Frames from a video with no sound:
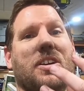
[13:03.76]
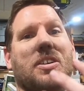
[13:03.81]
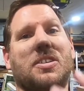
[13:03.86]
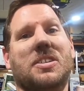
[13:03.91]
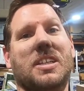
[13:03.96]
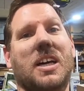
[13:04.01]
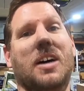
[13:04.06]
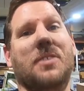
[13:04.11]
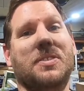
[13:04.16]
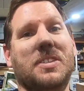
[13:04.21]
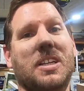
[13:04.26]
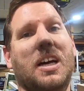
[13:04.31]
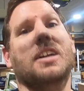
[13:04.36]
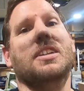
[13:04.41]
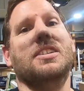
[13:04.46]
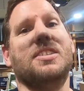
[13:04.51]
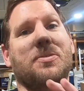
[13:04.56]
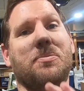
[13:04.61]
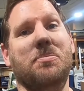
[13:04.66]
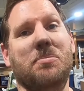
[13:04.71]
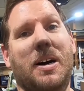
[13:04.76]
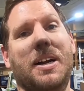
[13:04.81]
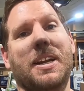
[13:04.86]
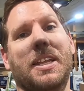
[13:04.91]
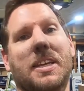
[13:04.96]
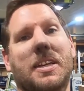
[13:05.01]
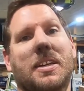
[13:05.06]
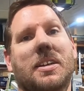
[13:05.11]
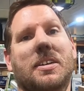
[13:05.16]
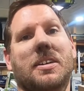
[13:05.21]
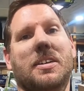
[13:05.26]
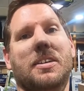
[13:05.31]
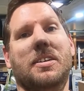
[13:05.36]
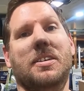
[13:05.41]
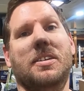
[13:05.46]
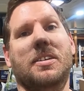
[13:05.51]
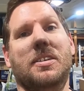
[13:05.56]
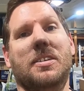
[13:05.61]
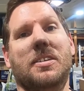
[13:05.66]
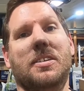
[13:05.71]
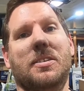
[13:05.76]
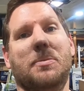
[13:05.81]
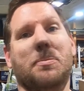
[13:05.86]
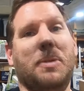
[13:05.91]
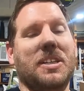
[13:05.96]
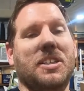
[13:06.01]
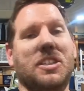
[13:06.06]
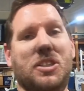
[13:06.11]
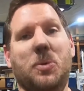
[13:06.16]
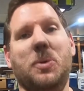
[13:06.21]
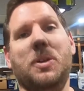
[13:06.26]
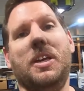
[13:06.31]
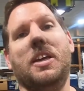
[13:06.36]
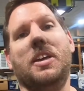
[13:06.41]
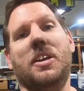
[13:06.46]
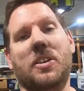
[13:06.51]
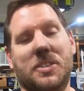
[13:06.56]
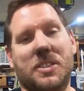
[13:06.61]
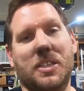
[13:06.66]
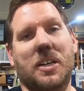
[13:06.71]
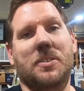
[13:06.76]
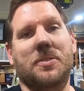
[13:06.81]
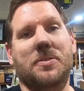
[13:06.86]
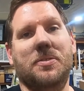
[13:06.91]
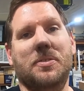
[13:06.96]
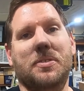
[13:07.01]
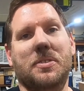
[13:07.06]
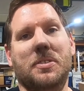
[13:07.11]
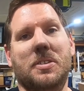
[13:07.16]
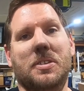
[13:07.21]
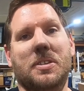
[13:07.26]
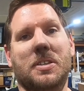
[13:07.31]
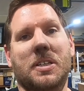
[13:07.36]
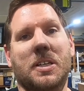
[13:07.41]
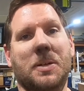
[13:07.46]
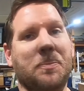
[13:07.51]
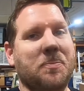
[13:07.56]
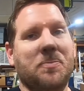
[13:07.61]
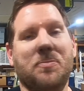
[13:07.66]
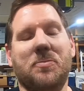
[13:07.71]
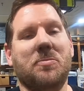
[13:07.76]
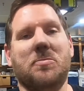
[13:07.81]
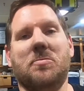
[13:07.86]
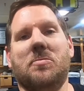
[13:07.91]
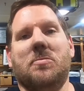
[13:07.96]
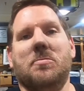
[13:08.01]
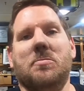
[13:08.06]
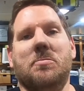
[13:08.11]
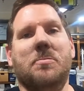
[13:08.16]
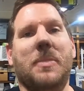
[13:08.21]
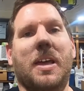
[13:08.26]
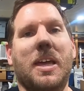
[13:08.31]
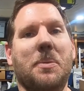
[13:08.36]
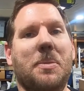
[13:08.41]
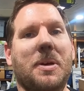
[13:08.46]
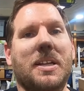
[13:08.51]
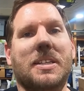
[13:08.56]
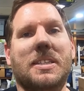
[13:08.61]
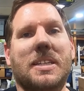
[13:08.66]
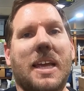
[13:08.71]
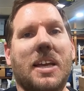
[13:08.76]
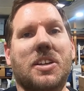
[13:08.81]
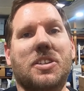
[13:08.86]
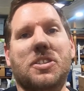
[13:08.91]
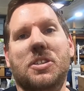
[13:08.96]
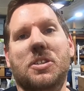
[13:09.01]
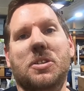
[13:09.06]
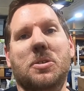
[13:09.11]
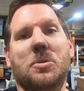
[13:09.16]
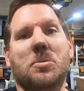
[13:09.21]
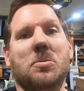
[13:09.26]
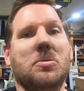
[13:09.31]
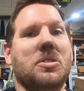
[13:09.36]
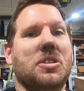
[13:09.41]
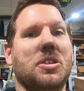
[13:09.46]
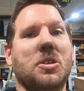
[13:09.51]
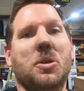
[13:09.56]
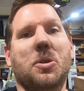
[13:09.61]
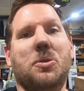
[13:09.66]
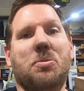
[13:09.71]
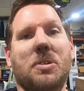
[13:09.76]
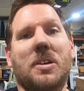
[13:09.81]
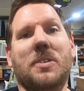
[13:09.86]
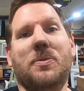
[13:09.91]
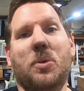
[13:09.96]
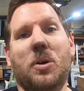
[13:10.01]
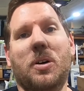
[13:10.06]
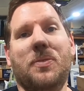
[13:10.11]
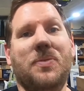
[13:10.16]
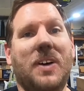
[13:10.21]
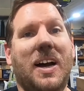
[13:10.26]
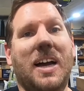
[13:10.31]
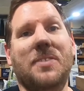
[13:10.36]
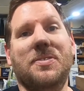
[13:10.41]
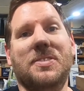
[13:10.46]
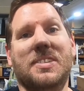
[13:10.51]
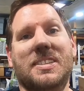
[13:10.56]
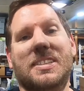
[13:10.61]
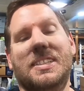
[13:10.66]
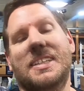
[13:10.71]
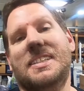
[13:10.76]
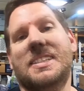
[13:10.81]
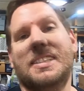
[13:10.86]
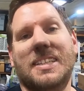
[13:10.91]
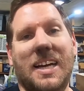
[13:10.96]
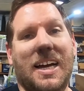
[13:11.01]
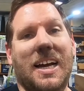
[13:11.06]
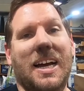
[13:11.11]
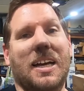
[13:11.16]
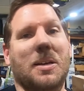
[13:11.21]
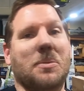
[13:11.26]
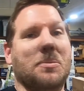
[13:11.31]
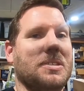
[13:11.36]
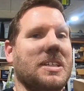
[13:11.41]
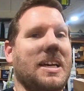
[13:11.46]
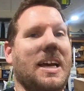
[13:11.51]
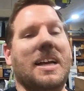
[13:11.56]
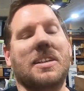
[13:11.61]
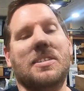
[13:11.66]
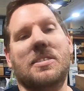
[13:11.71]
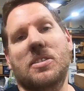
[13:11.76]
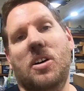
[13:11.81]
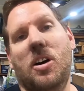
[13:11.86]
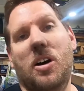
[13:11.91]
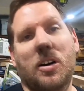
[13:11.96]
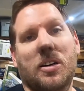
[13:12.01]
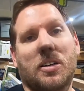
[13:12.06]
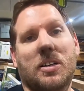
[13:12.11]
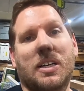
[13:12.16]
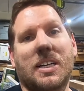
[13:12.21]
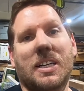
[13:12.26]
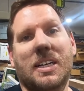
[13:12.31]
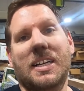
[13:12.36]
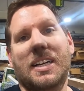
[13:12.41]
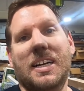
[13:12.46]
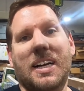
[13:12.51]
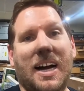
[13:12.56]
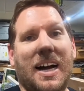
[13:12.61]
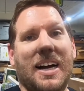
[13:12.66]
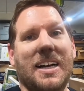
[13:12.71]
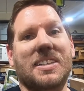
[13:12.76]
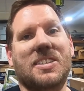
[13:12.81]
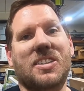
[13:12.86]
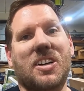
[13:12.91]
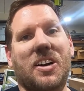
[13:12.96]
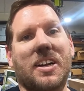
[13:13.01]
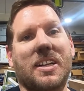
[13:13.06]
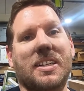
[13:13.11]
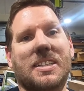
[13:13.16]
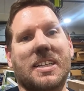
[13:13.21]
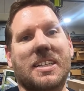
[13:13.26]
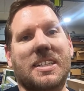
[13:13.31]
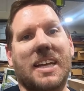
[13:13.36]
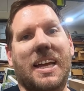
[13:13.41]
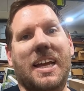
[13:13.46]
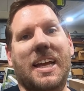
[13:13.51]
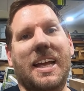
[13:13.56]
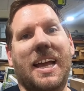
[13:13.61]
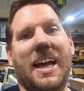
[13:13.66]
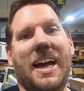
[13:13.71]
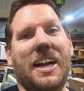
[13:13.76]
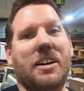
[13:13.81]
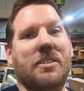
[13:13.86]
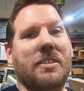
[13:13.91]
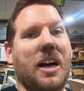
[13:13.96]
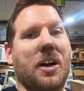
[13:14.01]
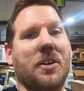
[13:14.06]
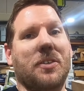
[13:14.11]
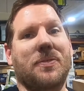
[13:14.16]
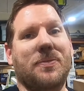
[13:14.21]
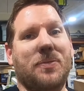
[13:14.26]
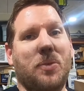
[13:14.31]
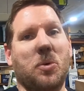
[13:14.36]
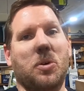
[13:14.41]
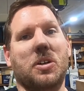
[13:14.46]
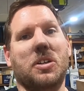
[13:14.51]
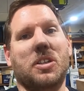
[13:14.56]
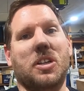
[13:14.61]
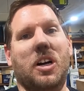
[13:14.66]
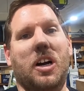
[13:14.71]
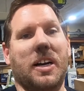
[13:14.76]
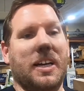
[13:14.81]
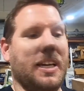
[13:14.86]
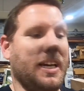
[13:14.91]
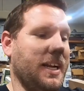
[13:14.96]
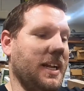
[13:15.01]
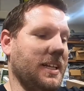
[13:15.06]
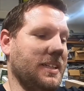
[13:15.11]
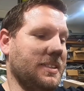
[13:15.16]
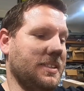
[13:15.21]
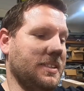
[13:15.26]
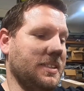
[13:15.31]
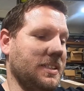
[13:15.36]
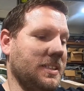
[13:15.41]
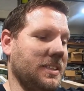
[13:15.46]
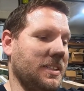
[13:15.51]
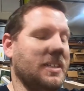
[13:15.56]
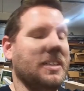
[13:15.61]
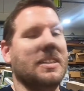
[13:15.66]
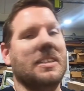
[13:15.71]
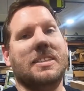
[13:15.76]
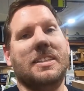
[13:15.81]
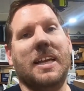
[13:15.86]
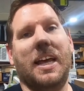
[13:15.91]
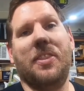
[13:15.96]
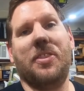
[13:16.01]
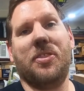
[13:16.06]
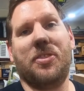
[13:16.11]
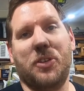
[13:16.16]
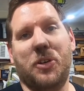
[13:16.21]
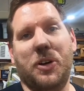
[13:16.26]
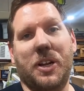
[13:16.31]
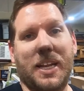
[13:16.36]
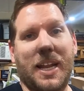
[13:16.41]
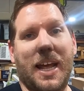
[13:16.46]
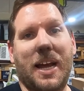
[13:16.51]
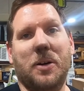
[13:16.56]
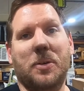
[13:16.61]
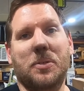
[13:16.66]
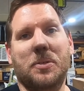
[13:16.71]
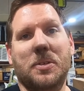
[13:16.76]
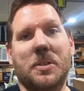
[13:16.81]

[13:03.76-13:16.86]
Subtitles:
yourself tons of money by doing it yourself. Maybe it takes you 2, 3, 4, 5, 6 times as long. I started today at around 4 o'clock and it's 10:30 now.